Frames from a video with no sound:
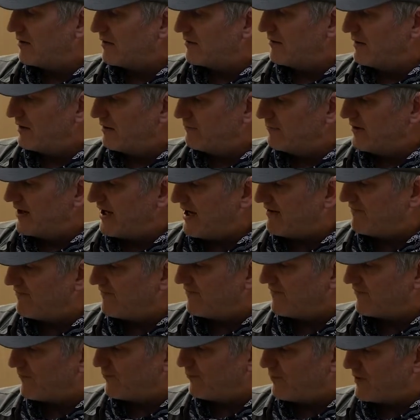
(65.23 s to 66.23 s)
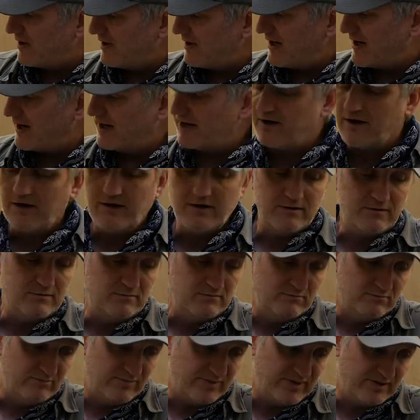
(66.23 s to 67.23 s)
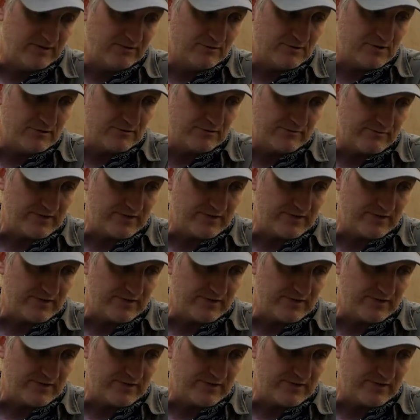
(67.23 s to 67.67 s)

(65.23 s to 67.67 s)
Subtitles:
Then we have one icon pinned on the